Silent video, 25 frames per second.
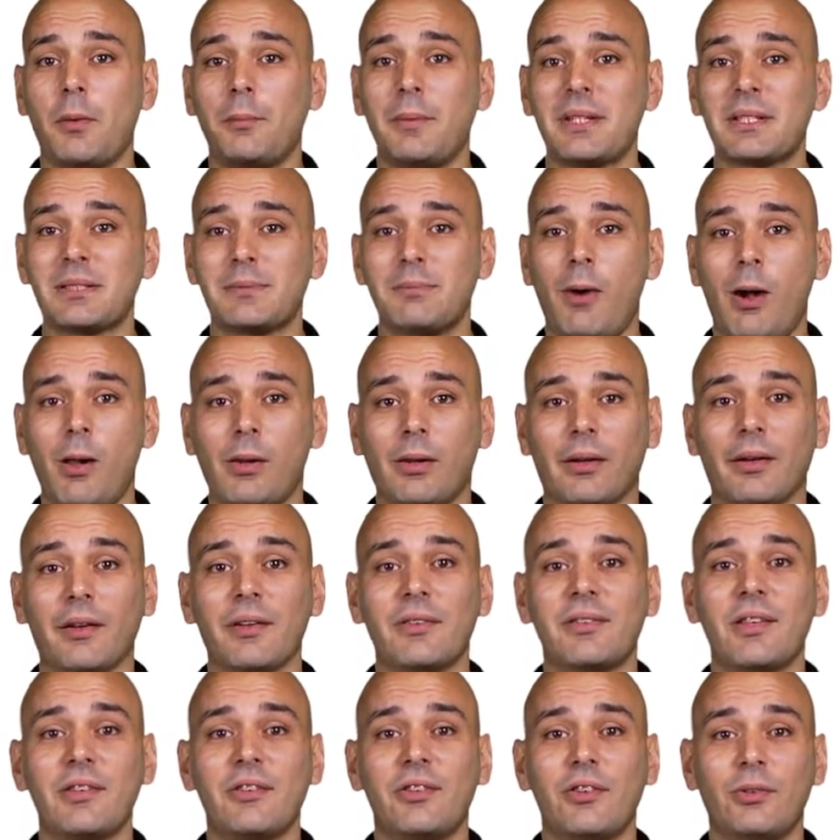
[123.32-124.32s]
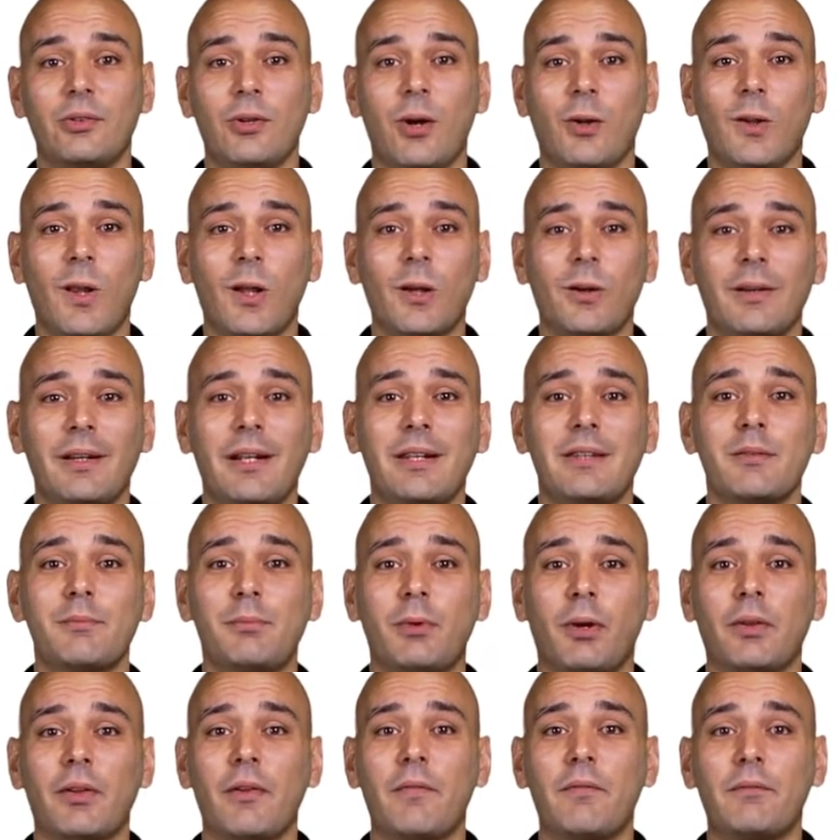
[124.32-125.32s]
will be smaller since you no longer need to
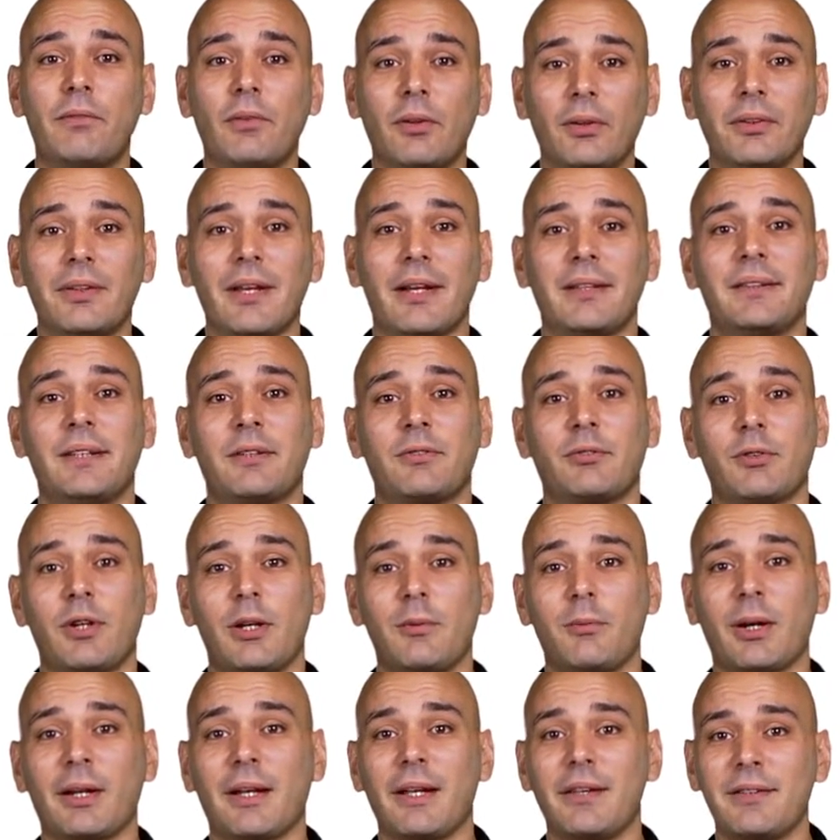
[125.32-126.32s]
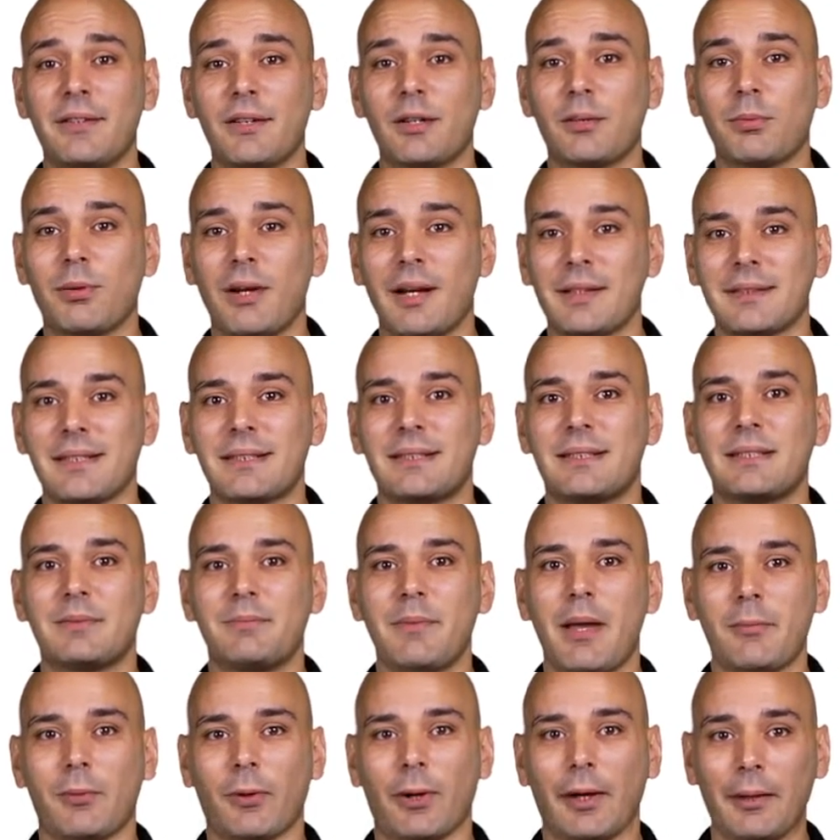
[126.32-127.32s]
pull the full .NET framework into your process's
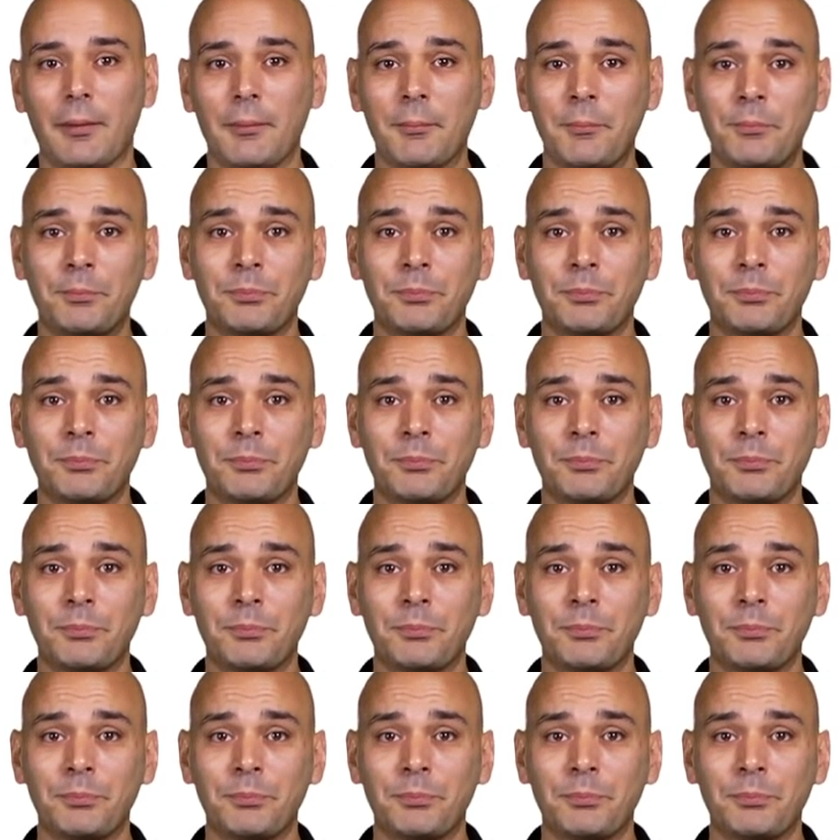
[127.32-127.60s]
memory.